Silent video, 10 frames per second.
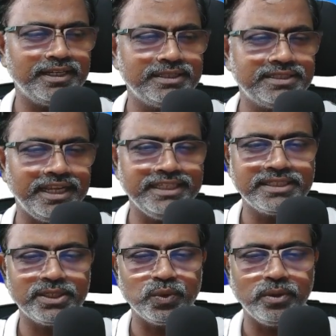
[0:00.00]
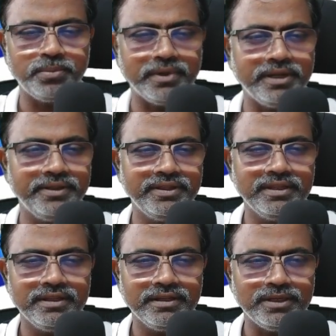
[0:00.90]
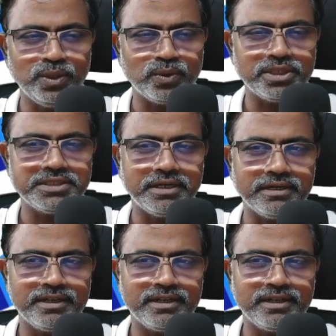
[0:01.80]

it changed it to a donut chart.